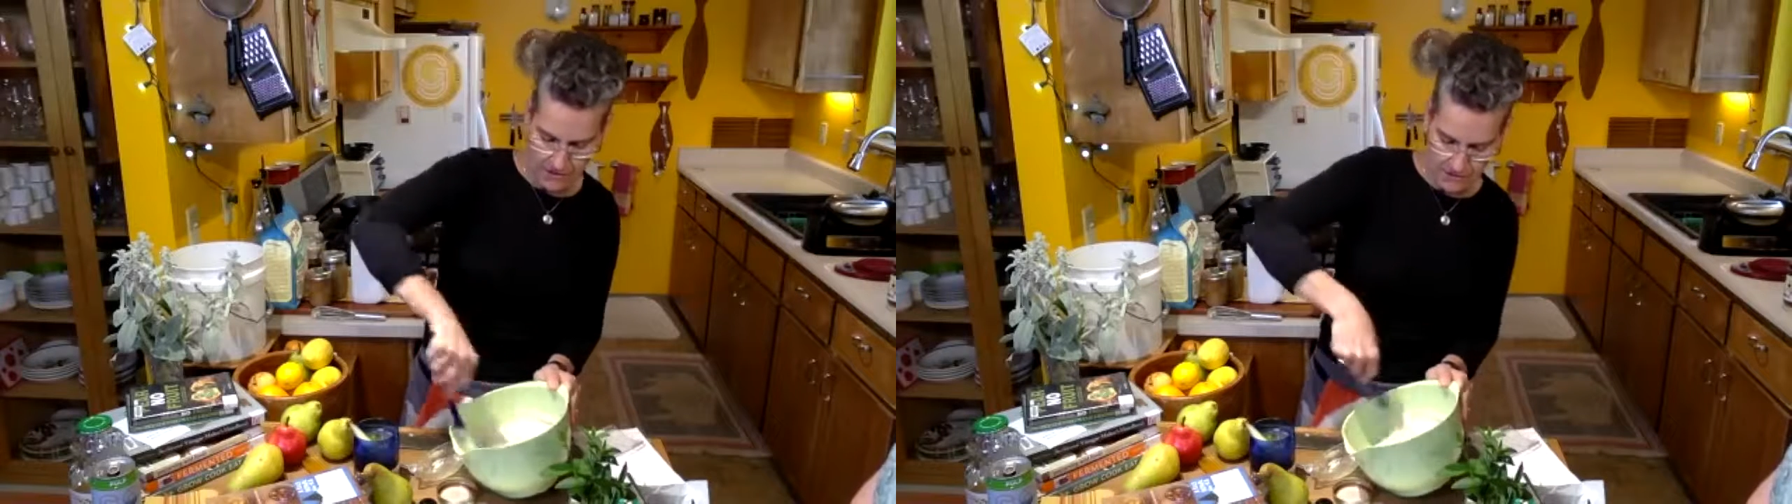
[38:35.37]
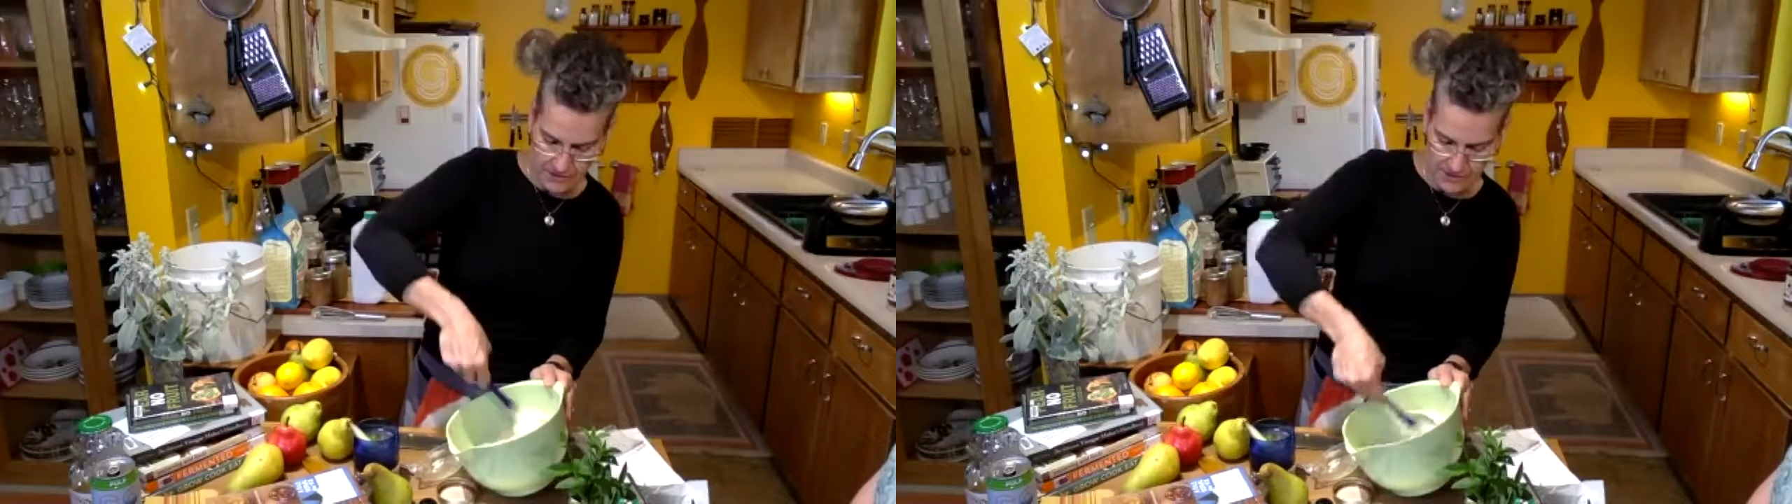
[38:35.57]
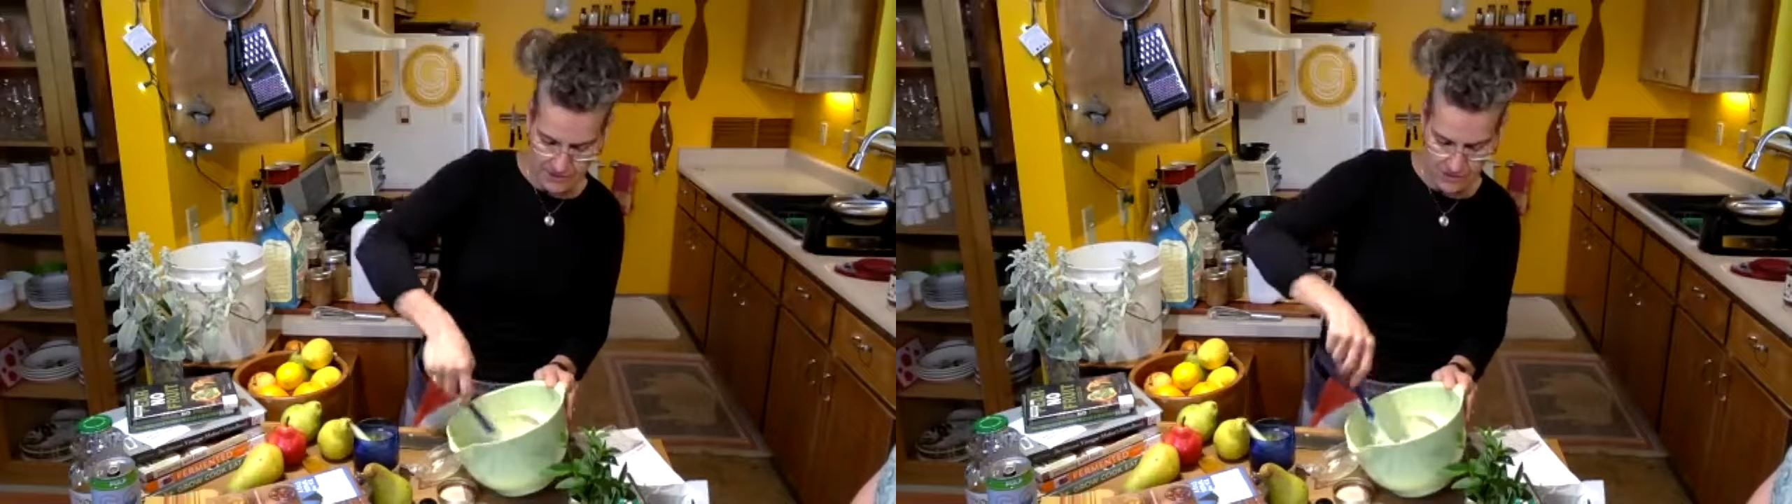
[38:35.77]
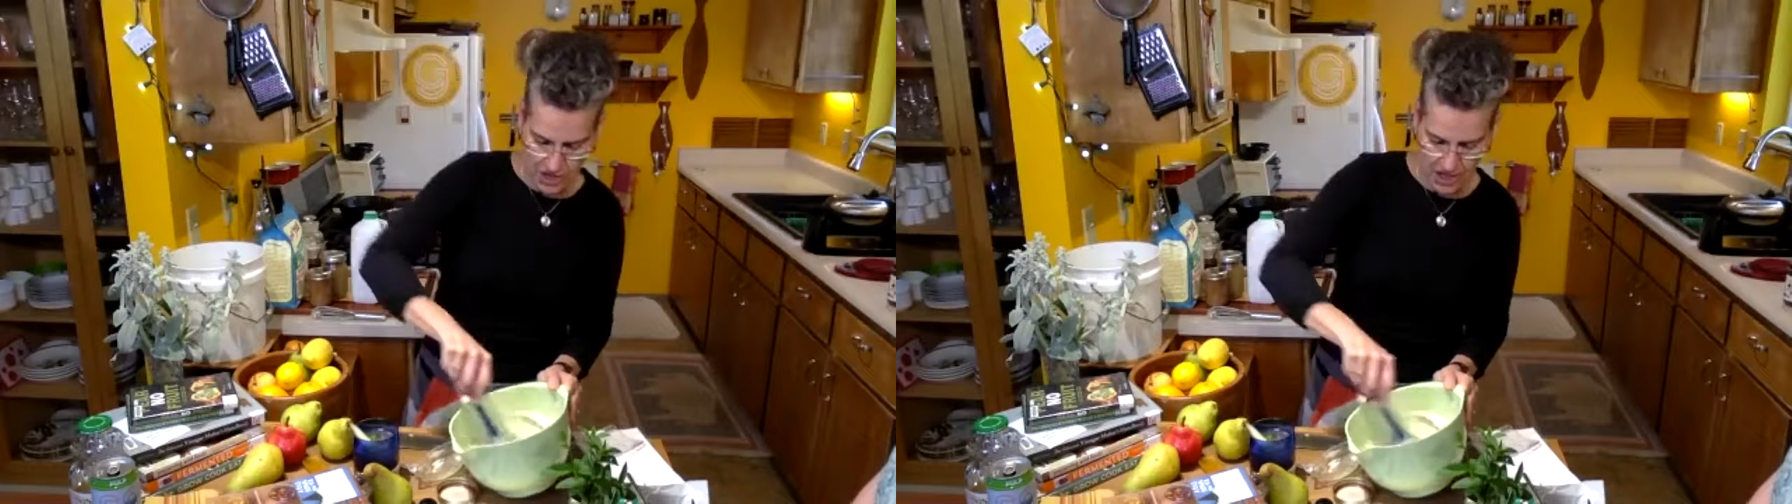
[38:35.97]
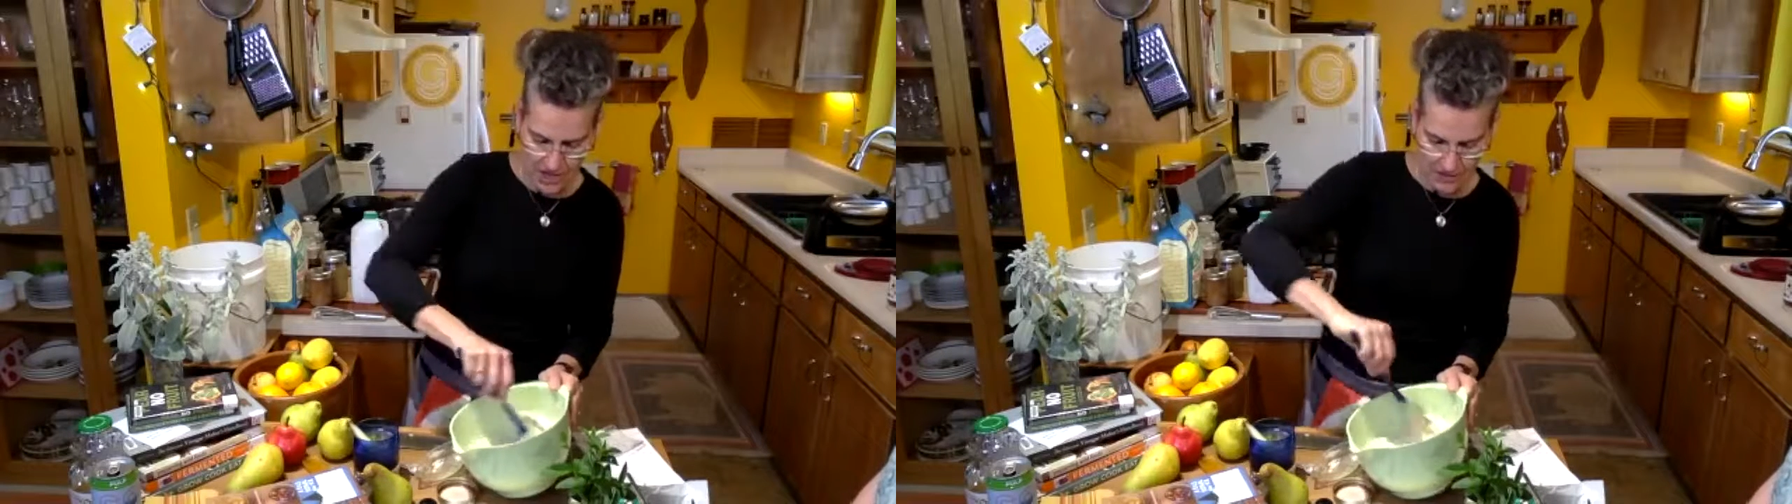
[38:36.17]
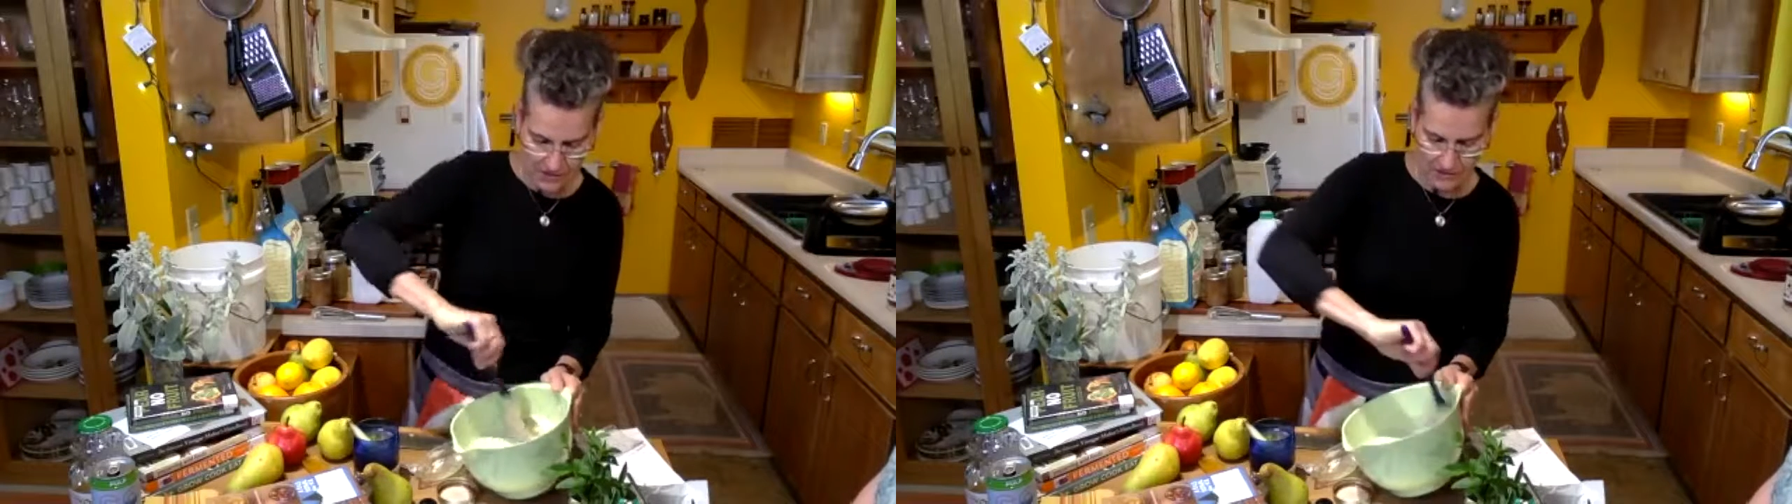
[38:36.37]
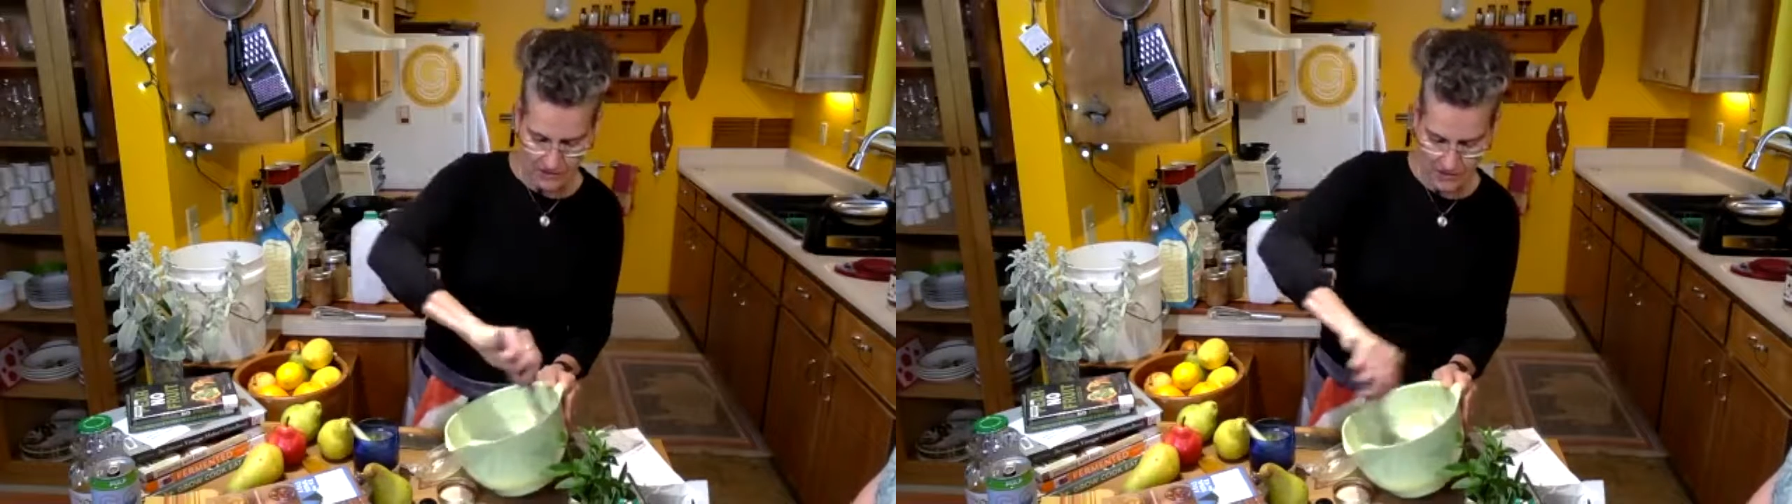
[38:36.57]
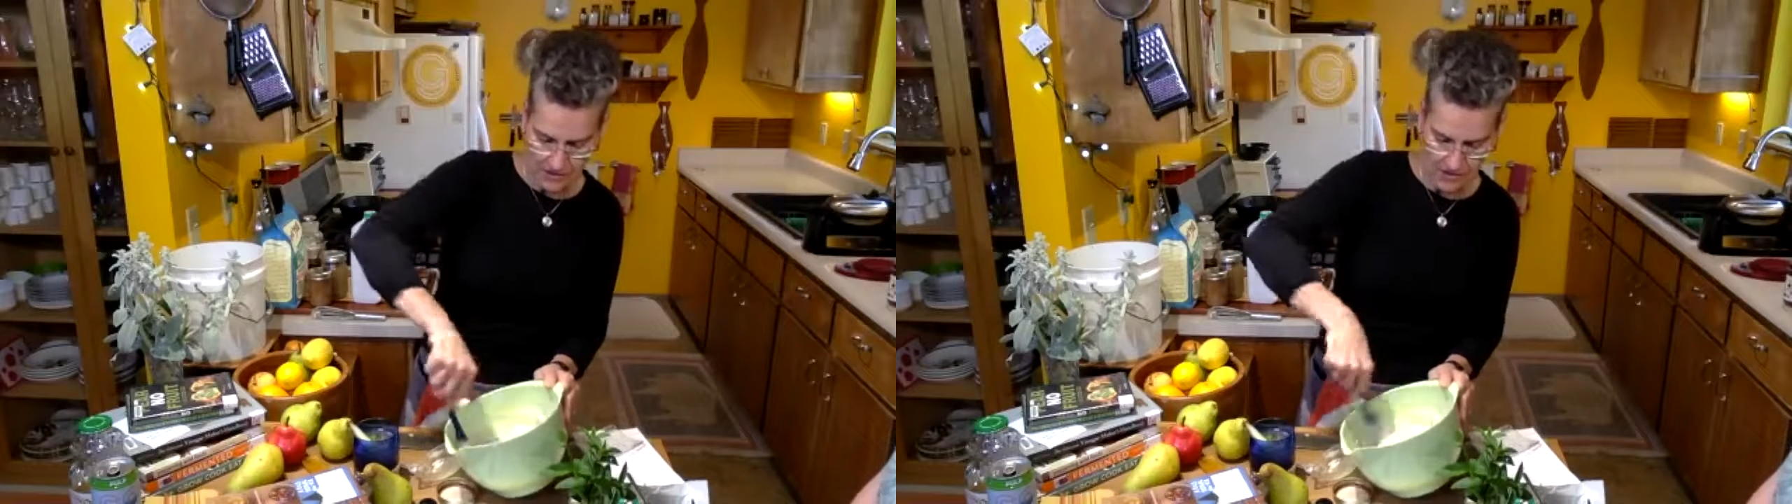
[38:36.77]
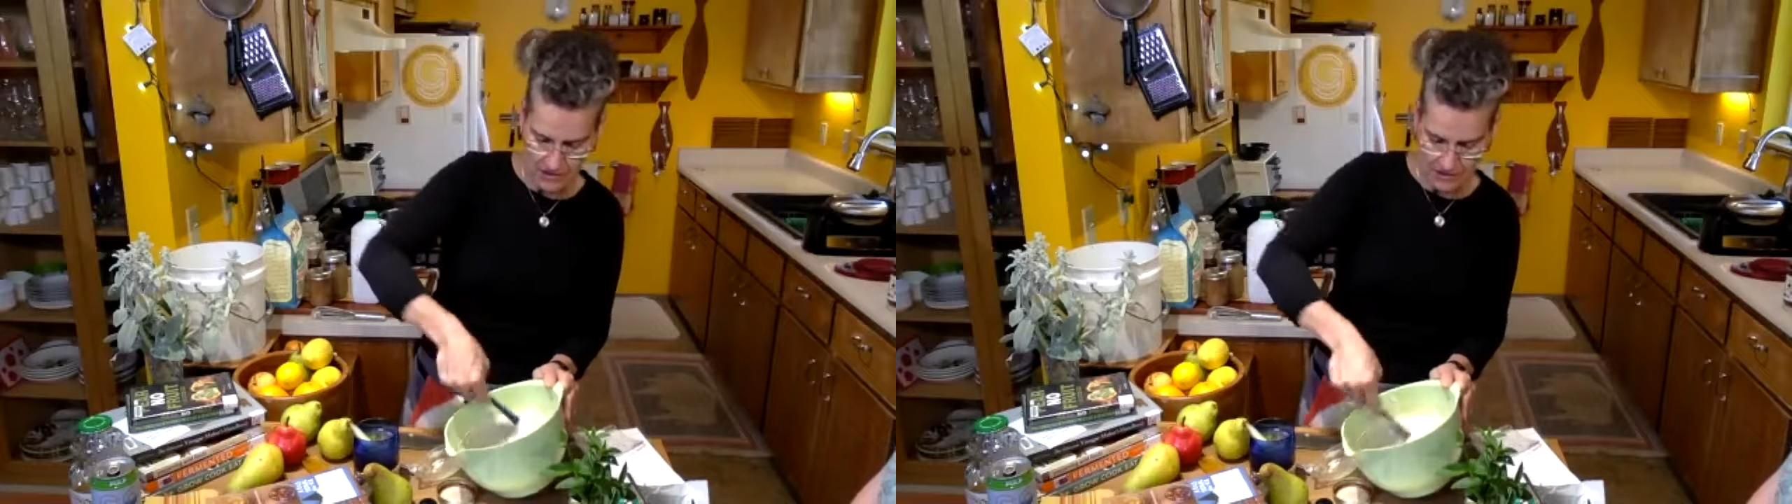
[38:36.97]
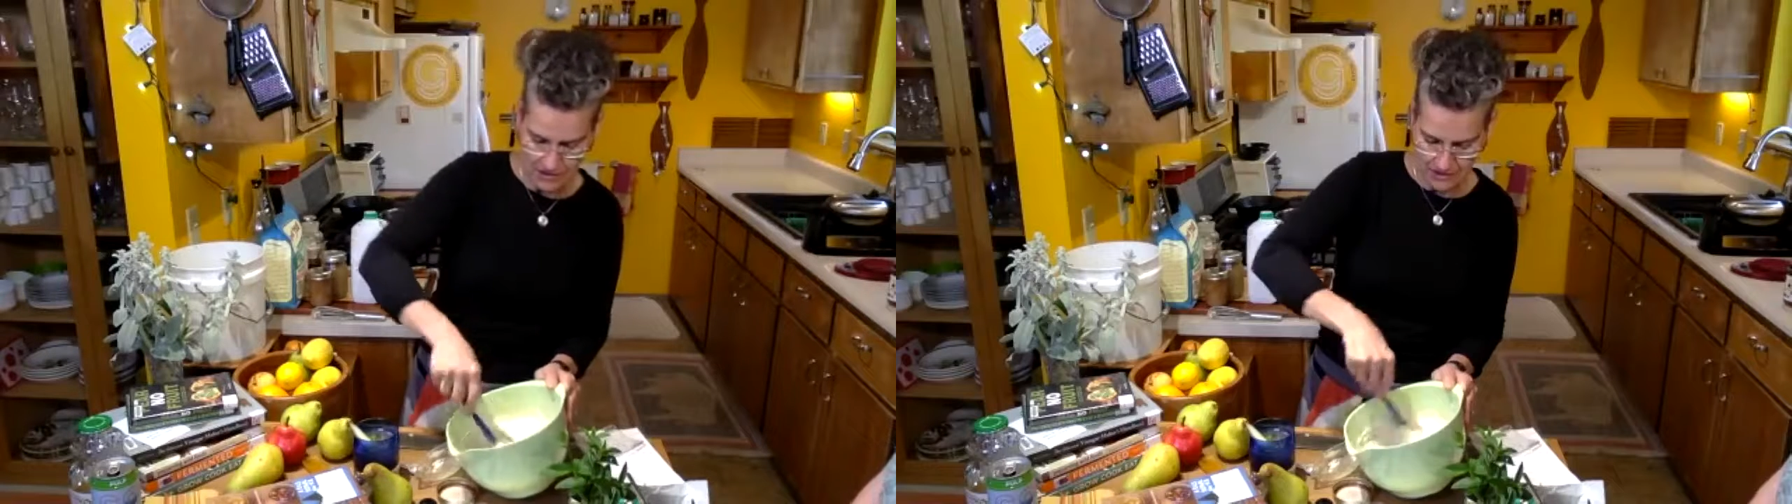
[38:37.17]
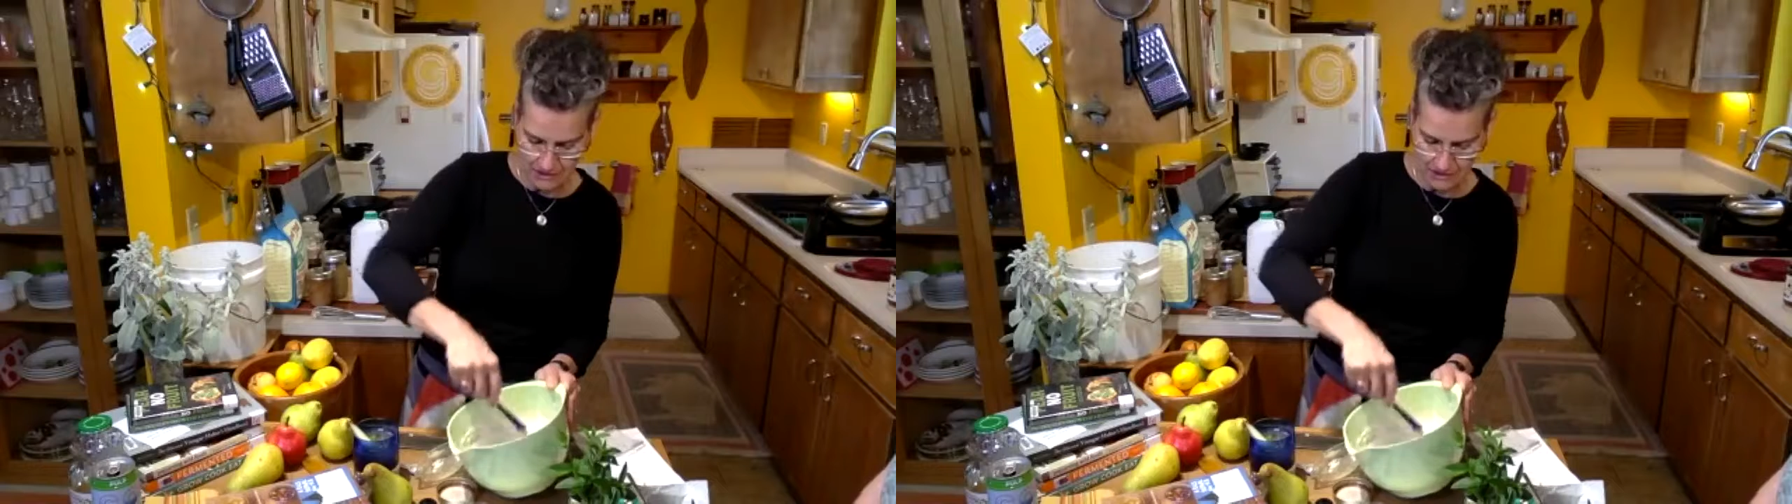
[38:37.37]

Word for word: did we get some chat activity on uh,